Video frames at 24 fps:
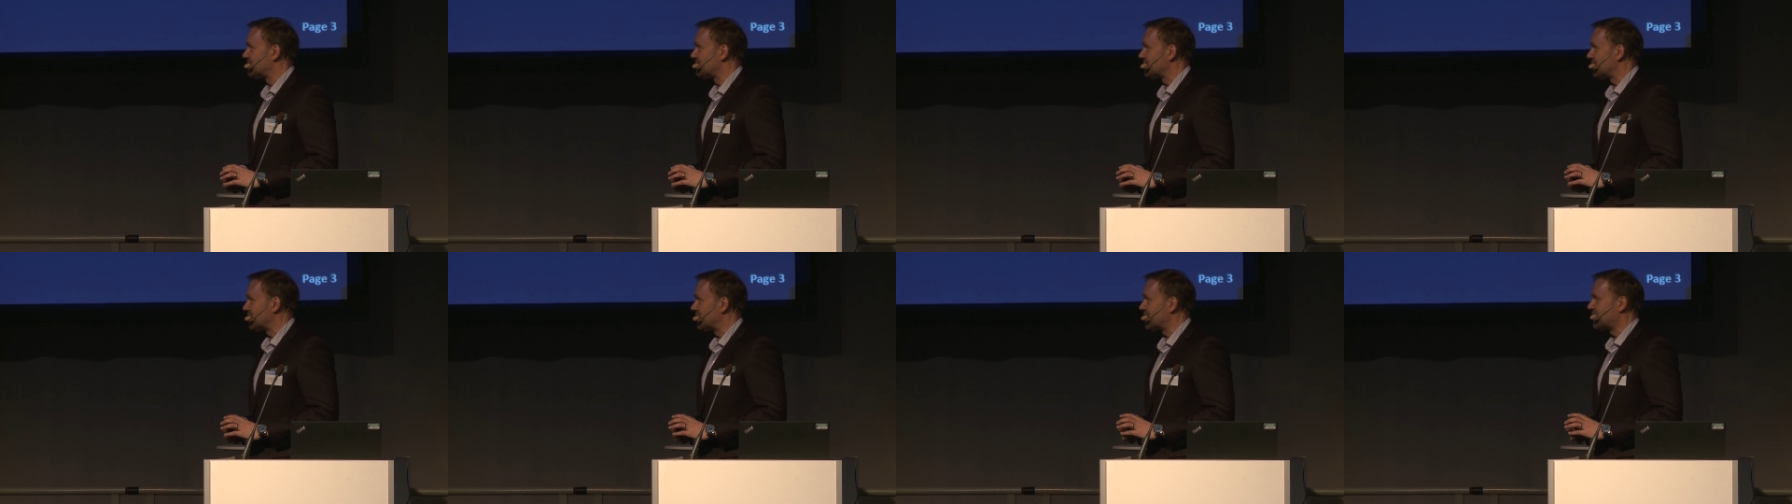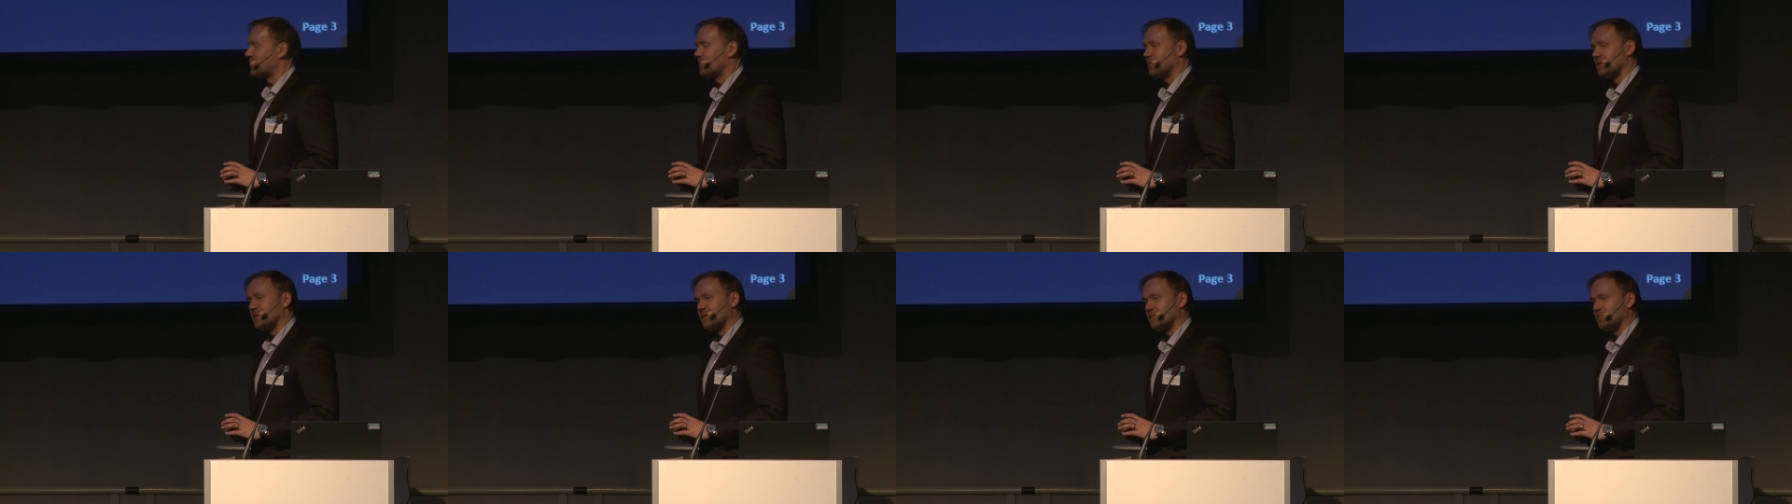
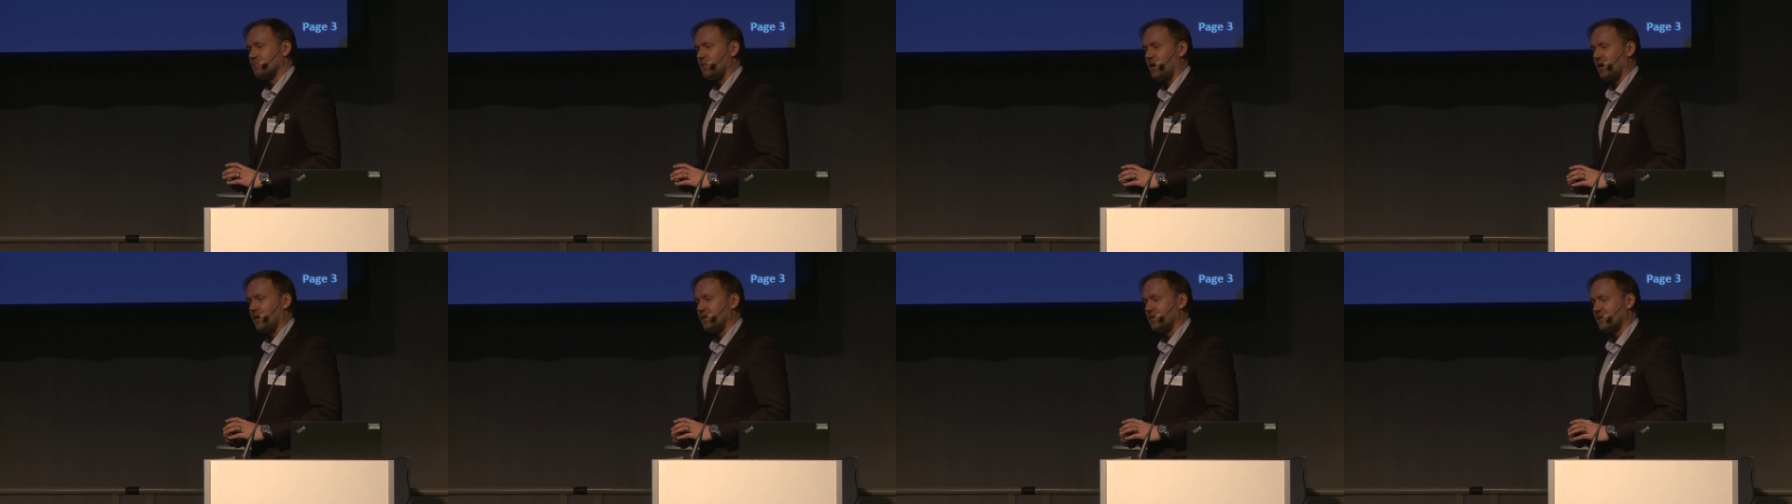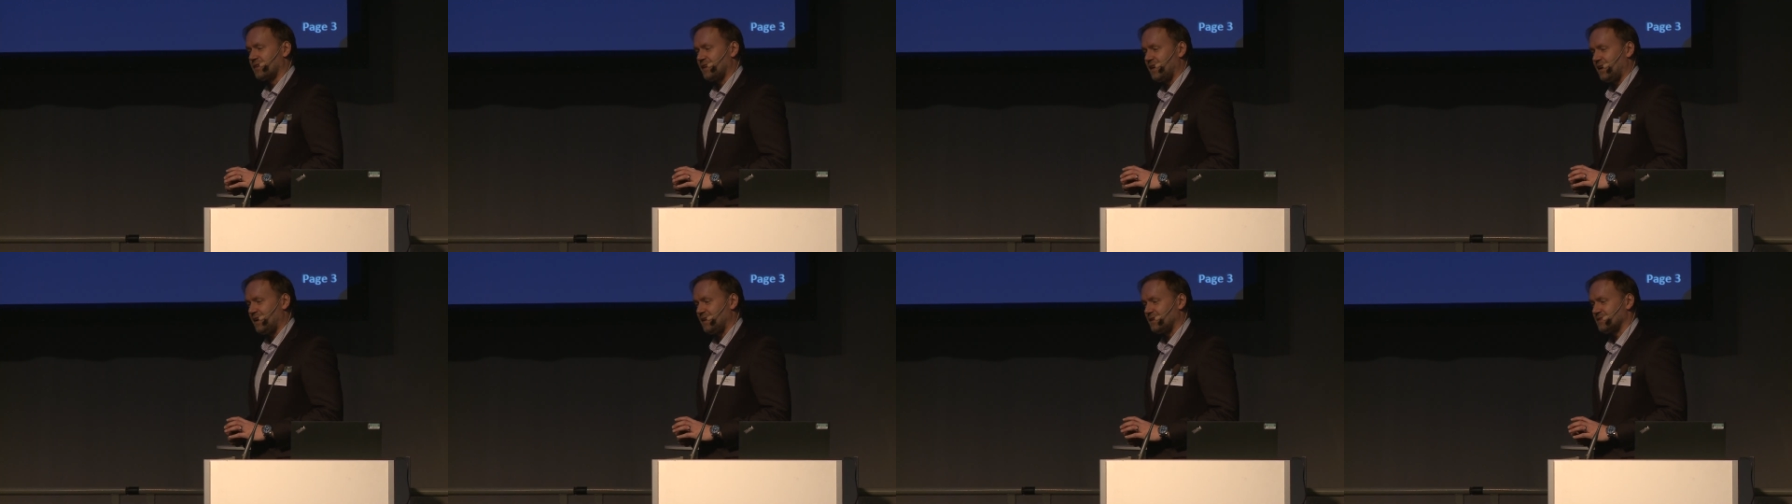liquid
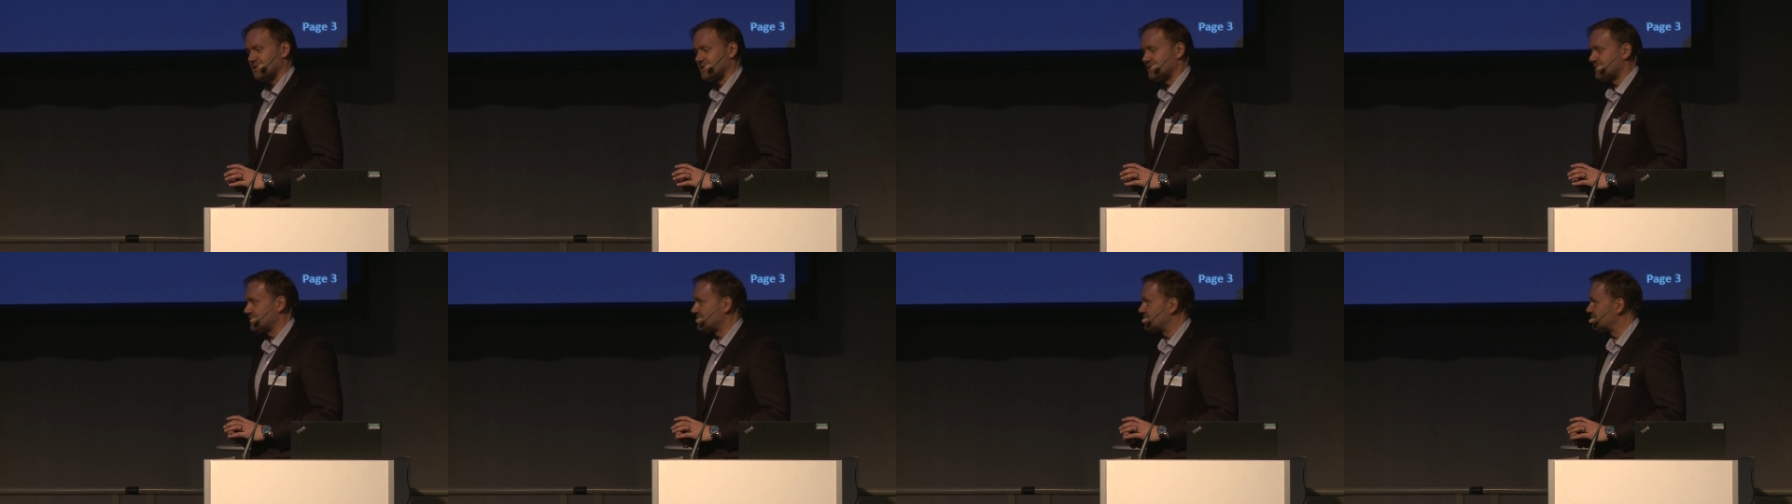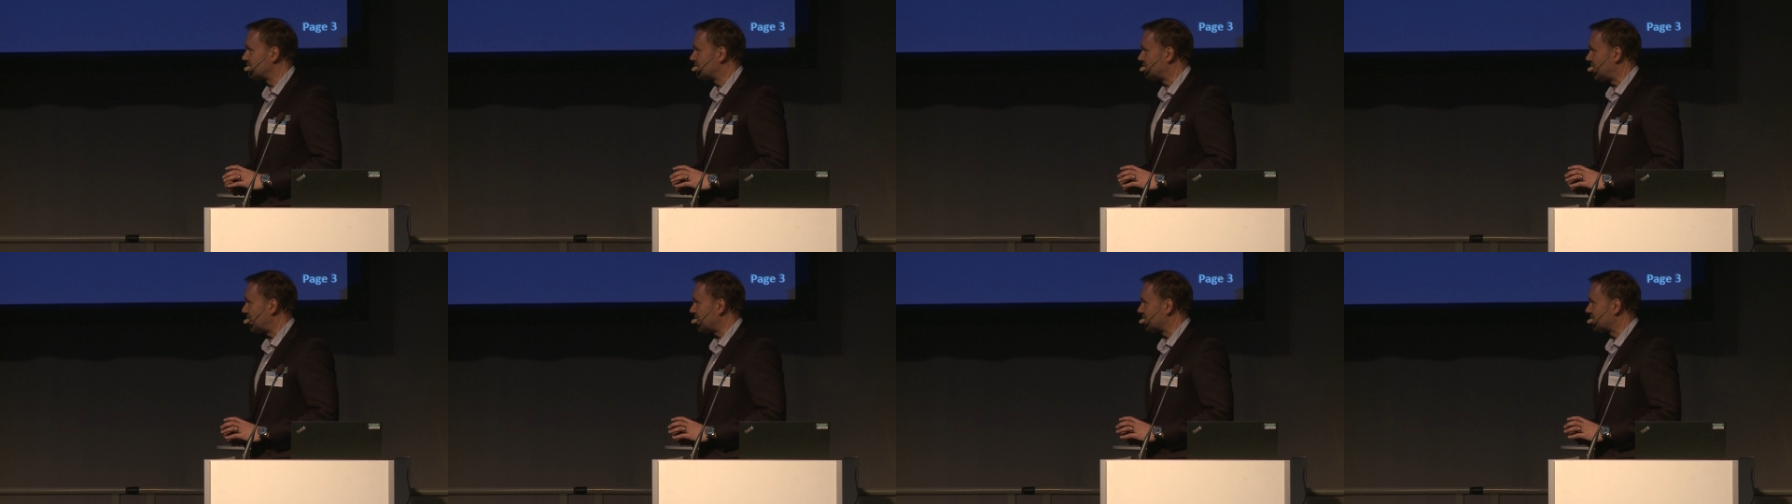biogas
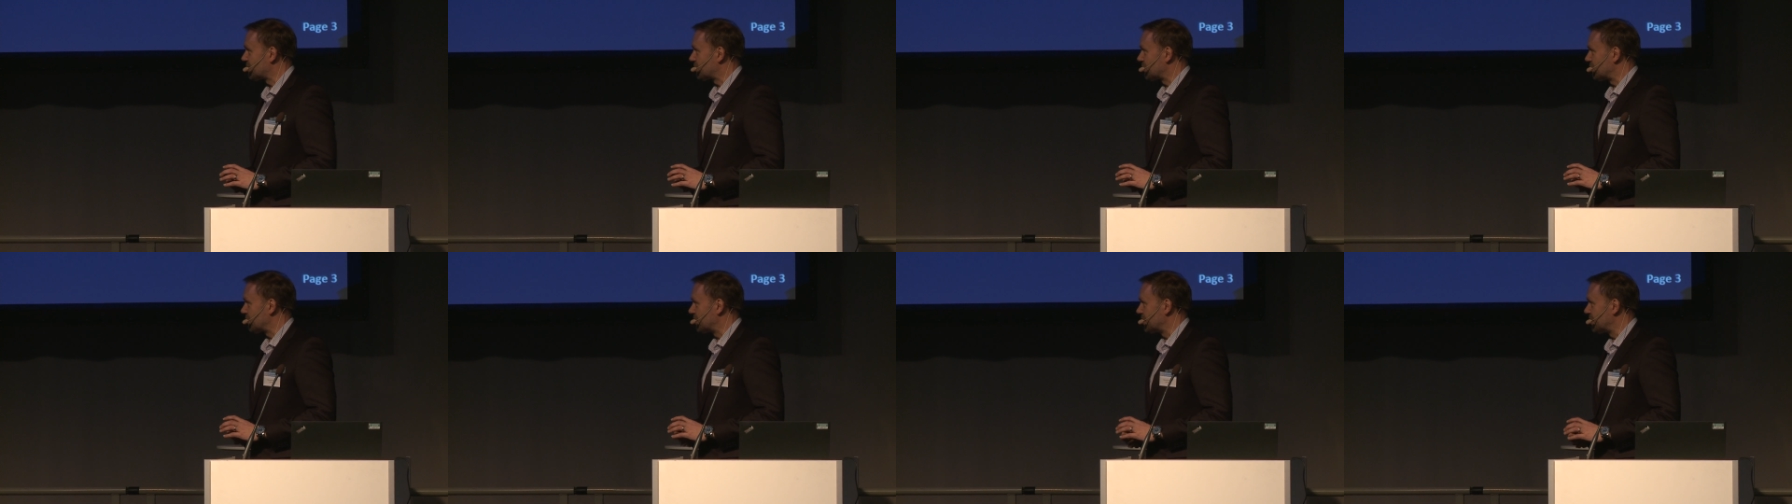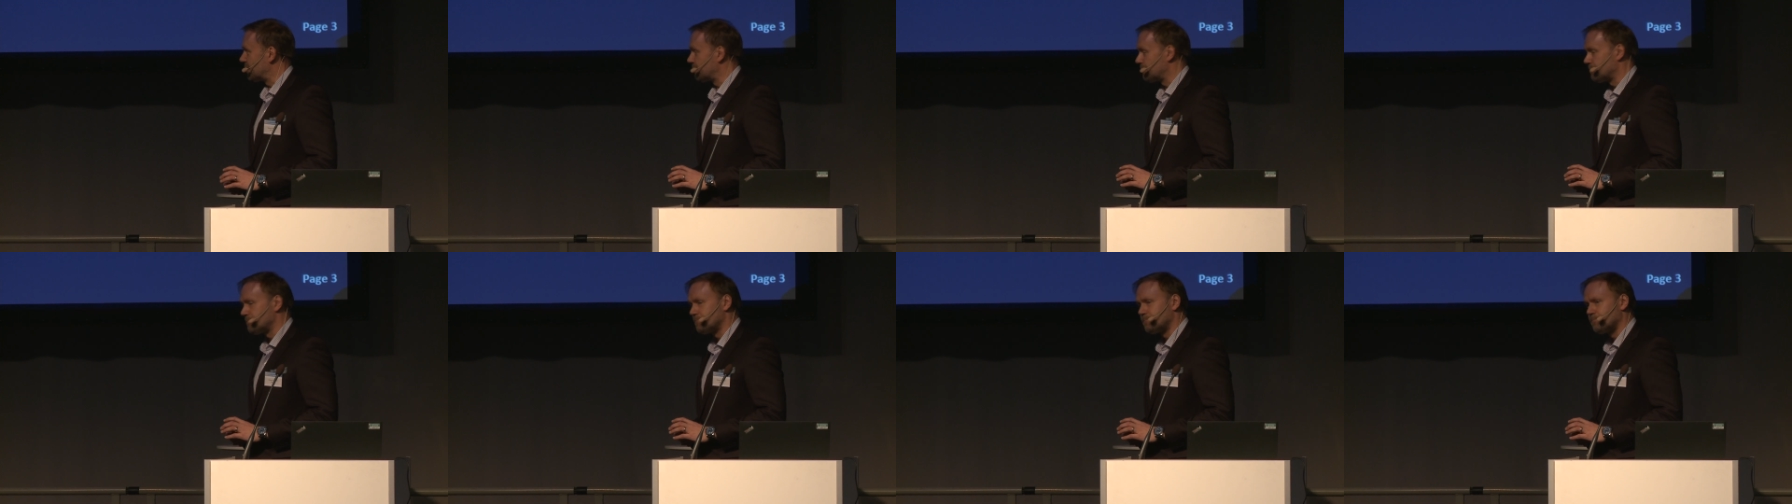factory.